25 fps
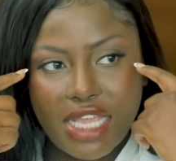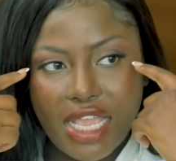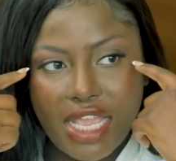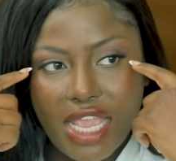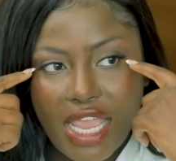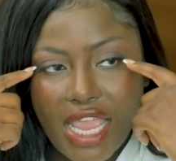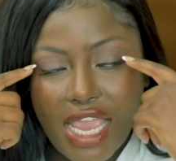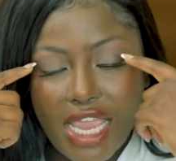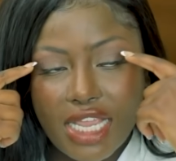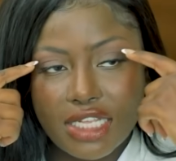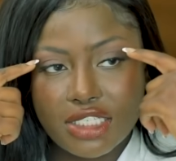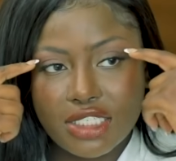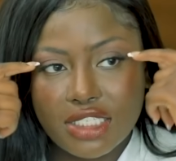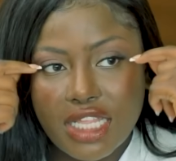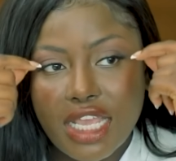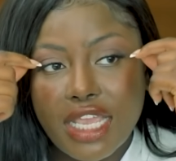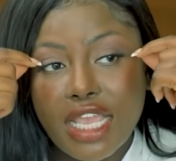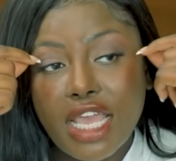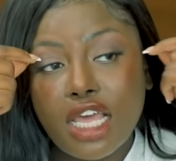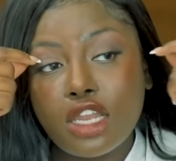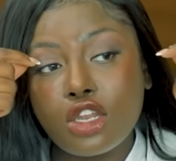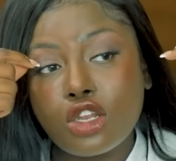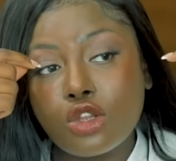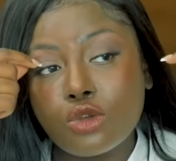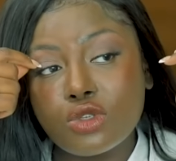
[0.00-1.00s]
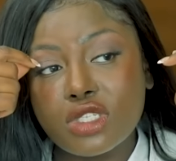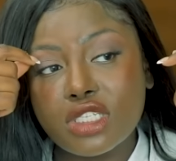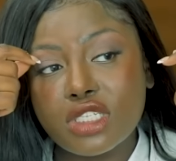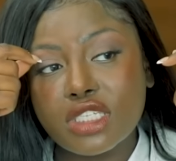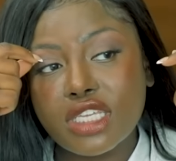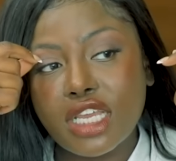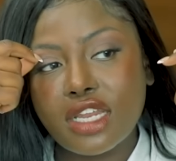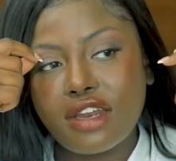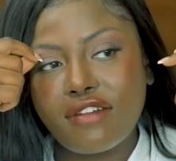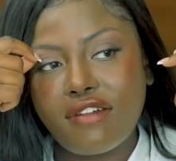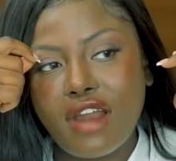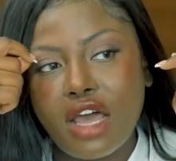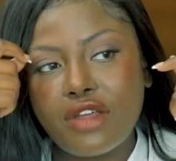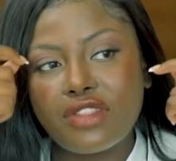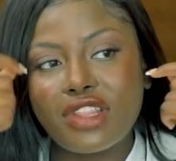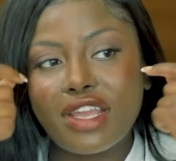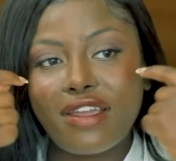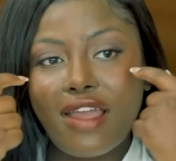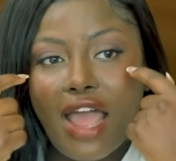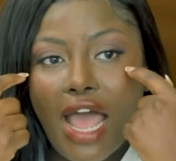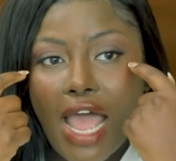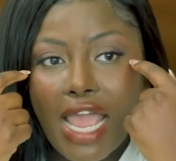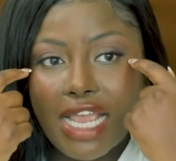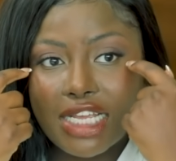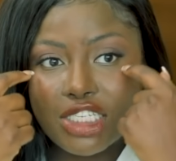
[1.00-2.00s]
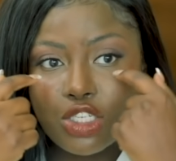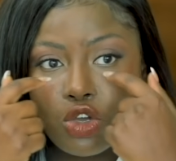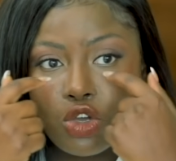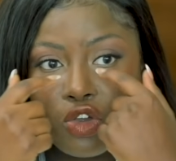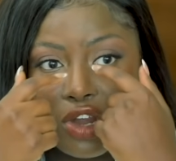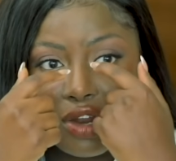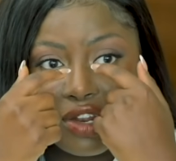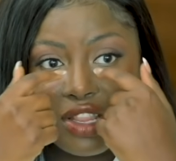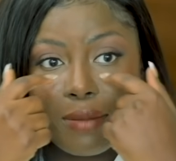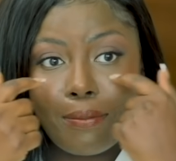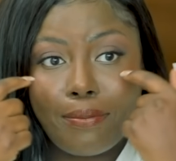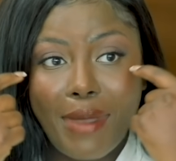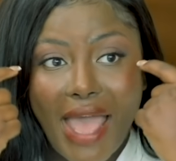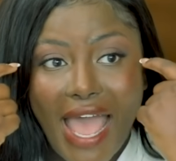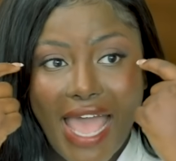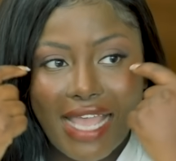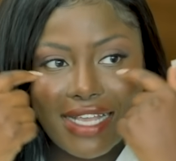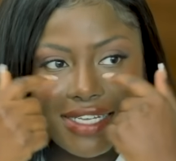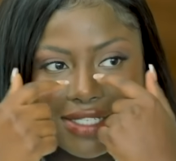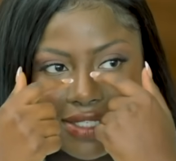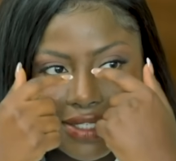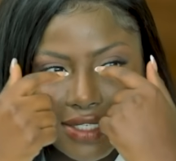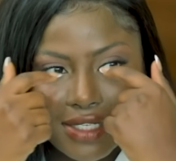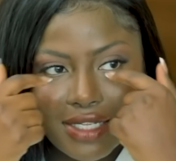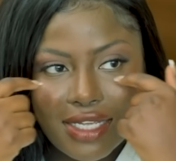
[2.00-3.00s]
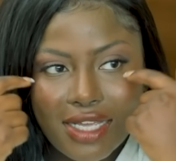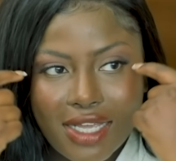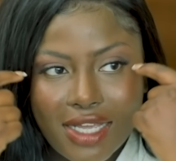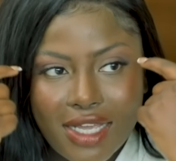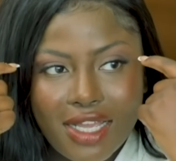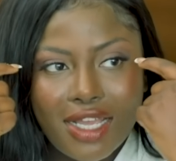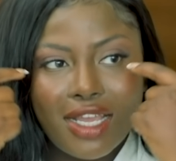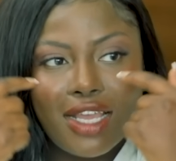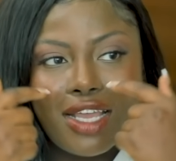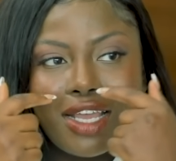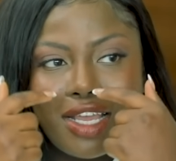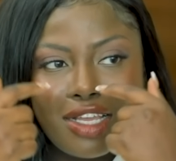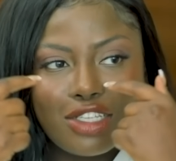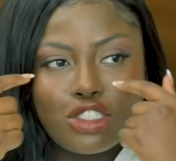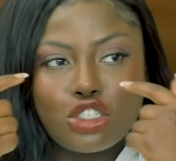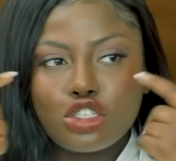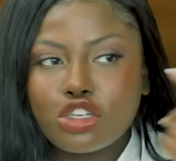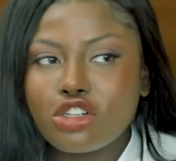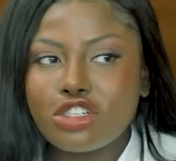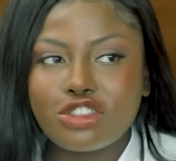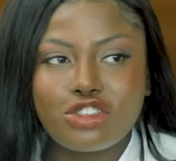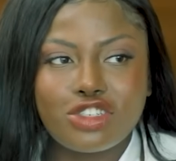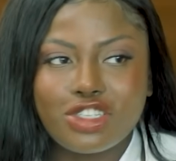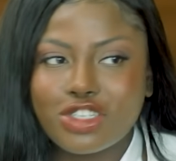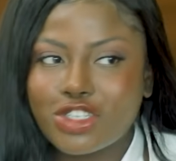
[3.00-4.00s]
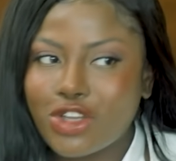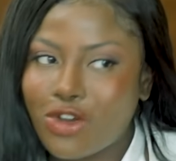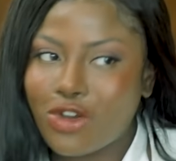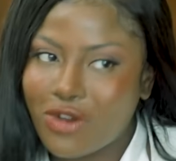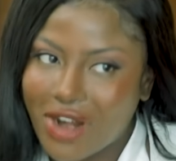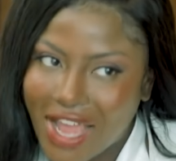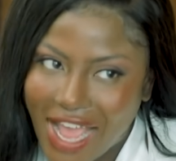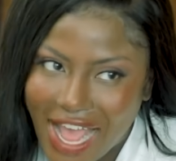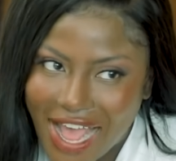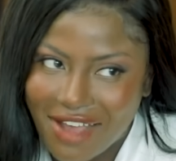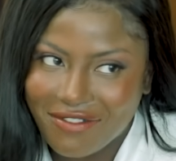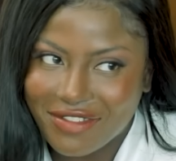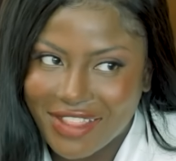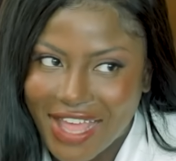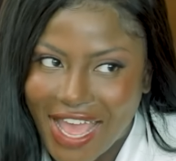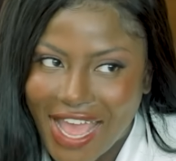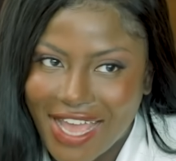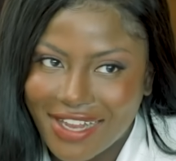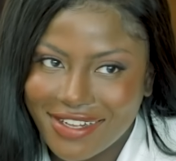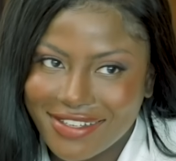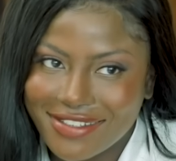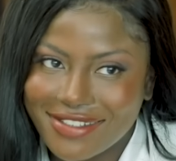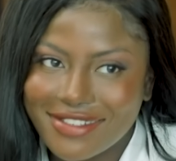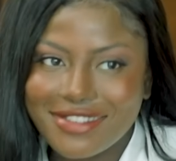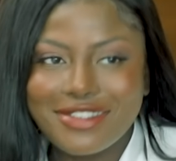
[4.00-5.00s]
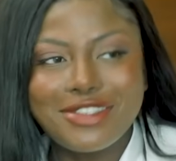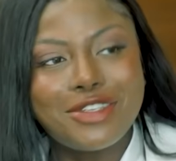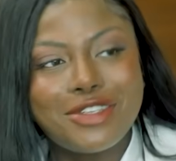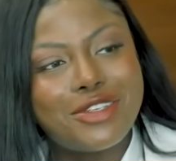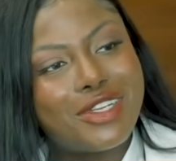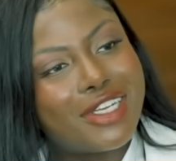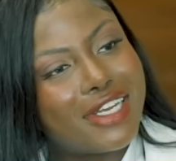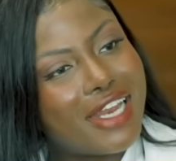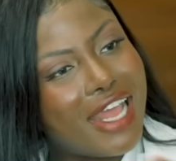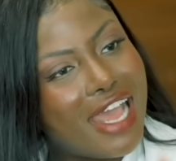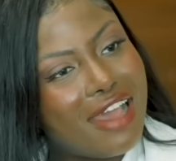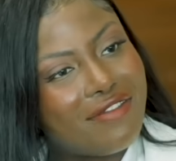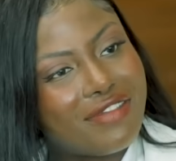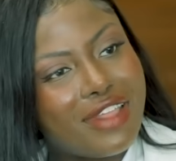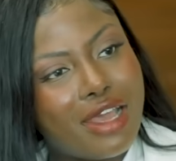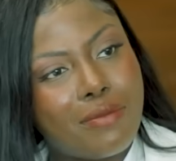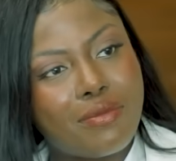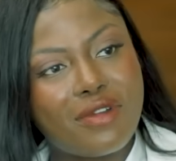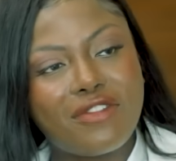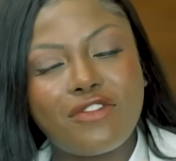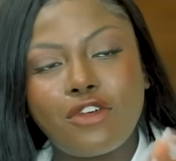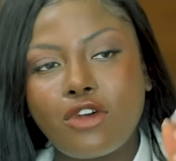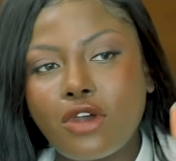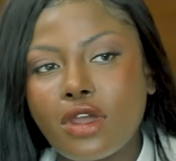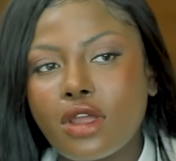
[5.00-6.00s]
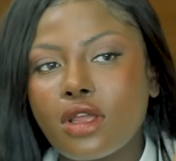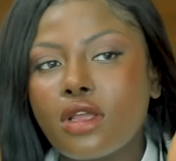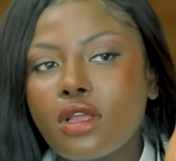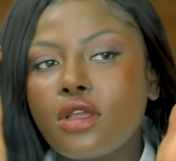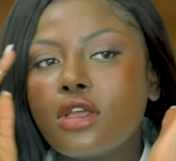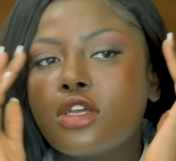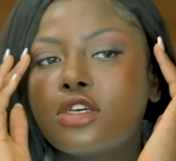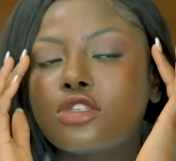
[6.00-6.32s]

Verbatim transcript: they age, they get loose skin around their the eyes, eyes or the bags. Yeah. Children don't have that. You yeah. didn't have that before.